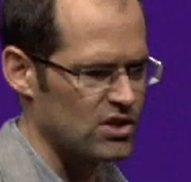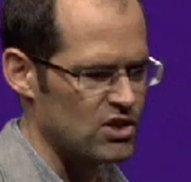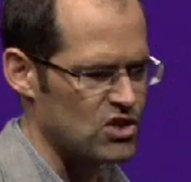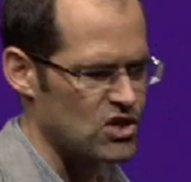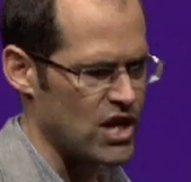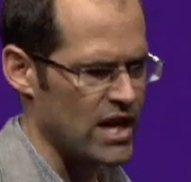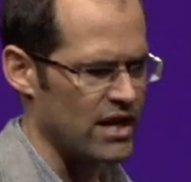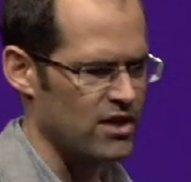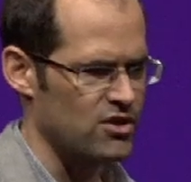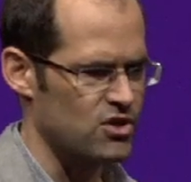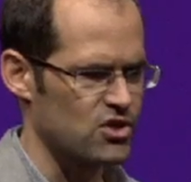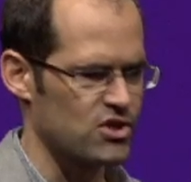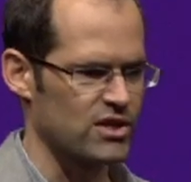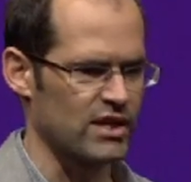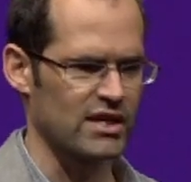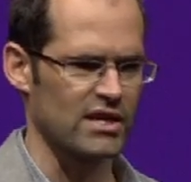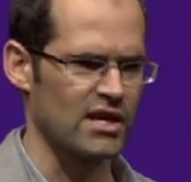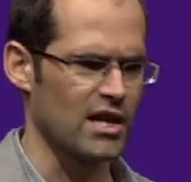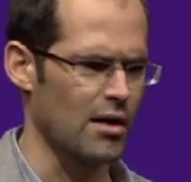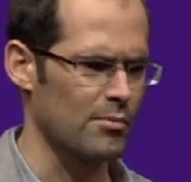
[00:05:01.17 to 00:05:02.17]
can change.
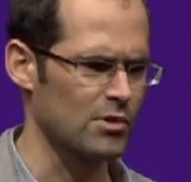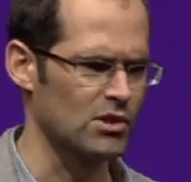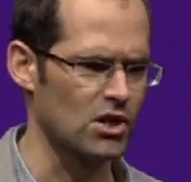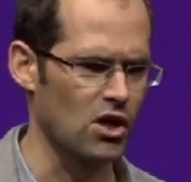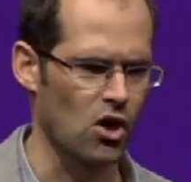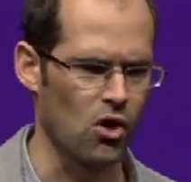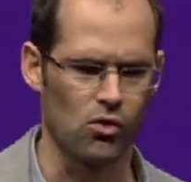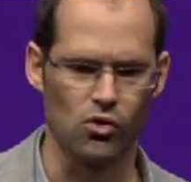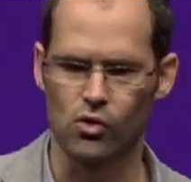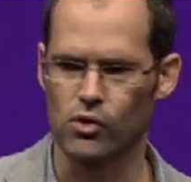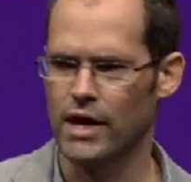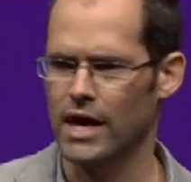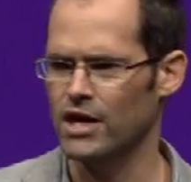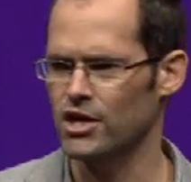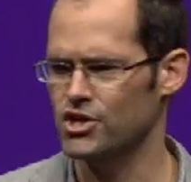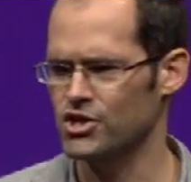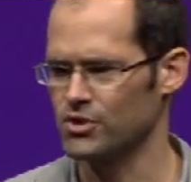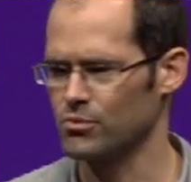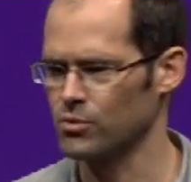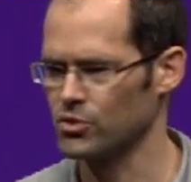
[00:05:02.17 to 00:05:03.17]
They can come and go.
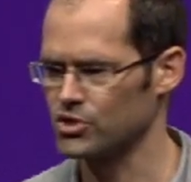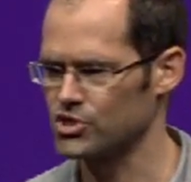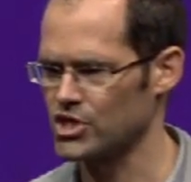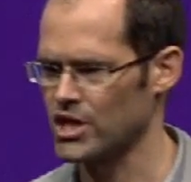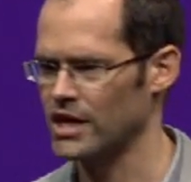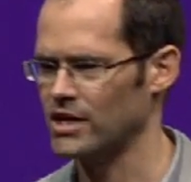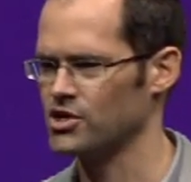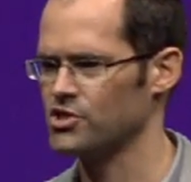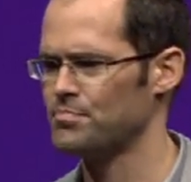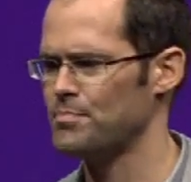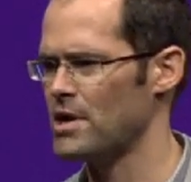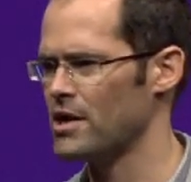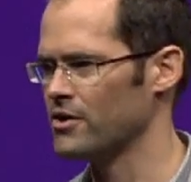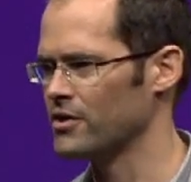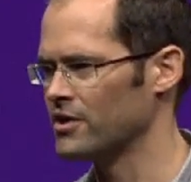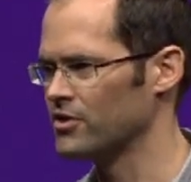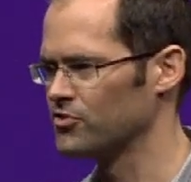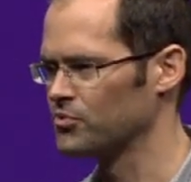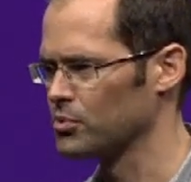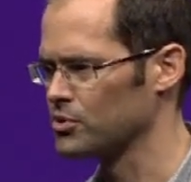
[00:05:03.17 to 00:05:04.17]
Location will change.
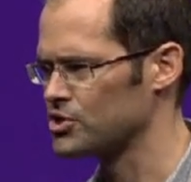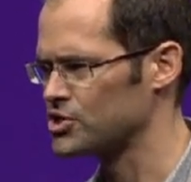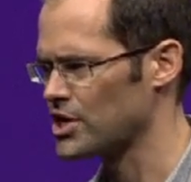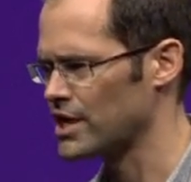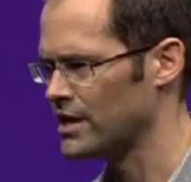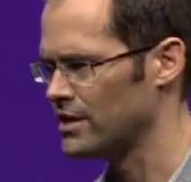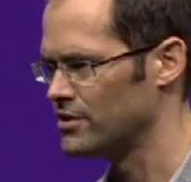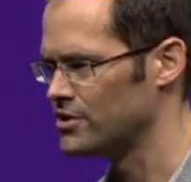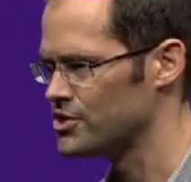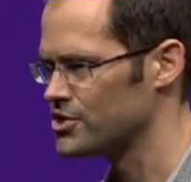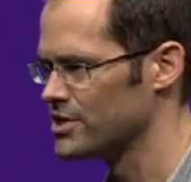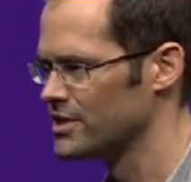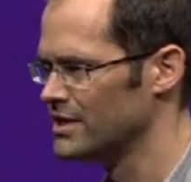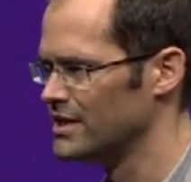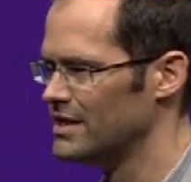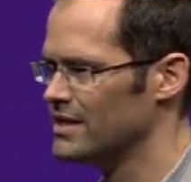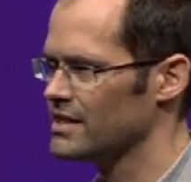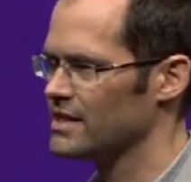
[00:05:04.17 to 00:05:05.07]
Pairings will change.